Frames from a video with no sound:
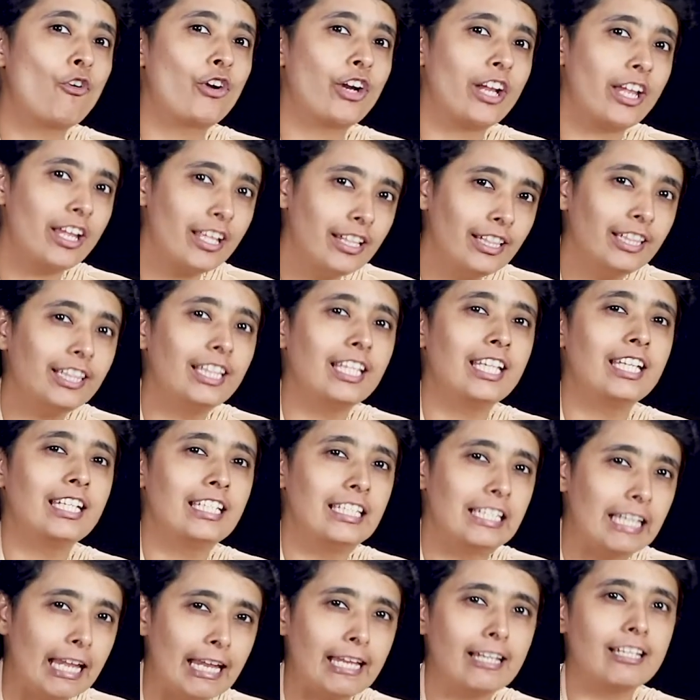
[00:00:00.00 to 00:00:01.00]
Hindi
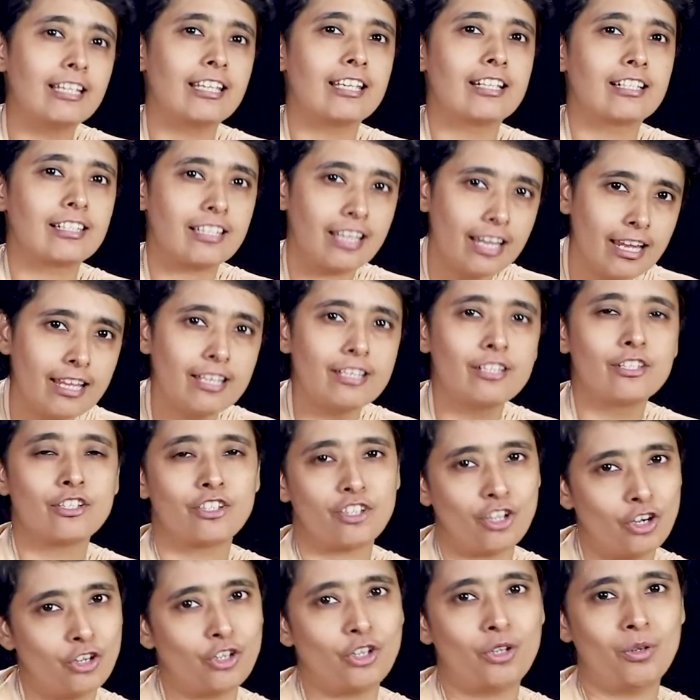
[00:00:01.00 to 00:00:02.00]
dailies in
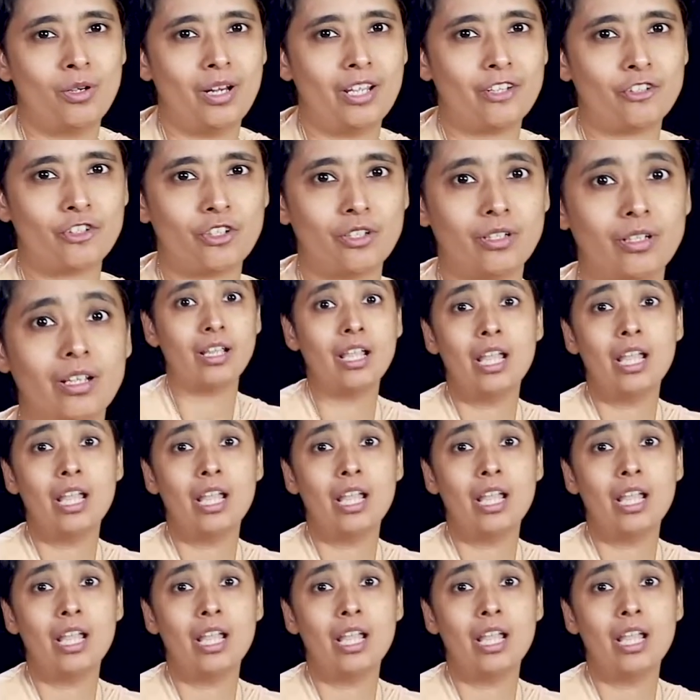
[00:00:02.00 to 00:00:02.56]
circulation.